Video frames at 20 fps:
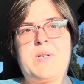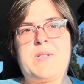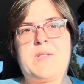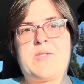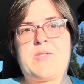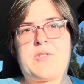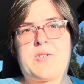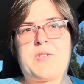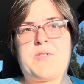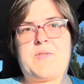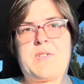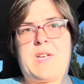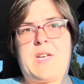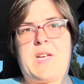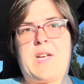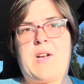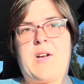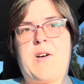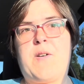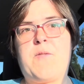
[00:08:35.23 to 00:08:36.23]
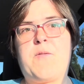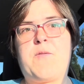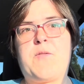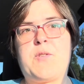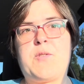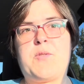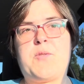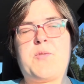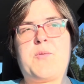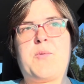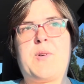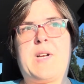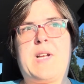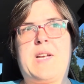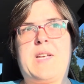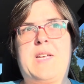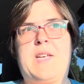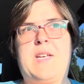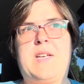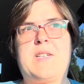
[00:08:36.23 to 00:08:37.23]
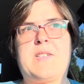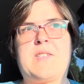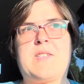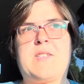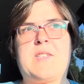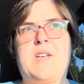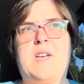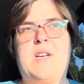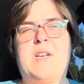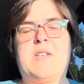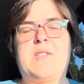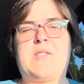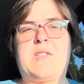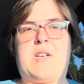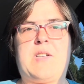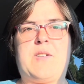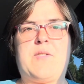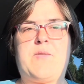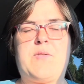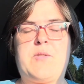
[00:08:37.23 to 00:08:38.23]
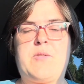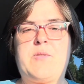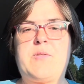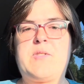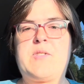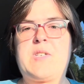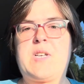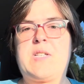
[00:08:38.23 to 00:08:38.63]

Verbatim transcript: serving of food when I eat solid foods.